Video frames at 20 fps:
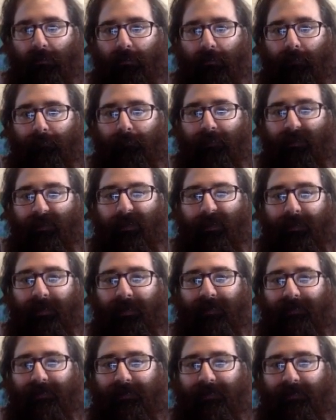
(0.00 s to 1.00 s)
But then
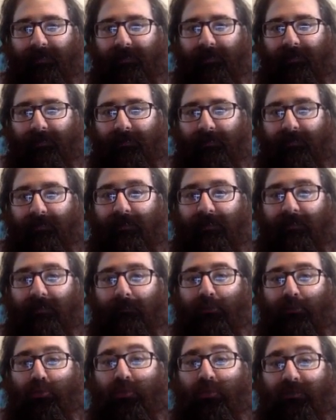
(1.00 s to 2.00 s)
next, c sub
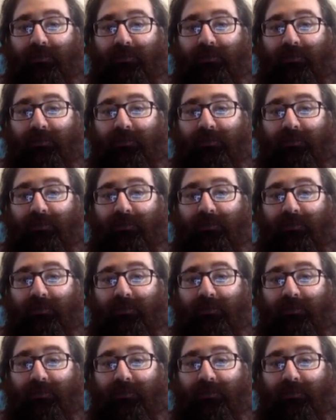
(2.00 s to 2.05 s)
2 is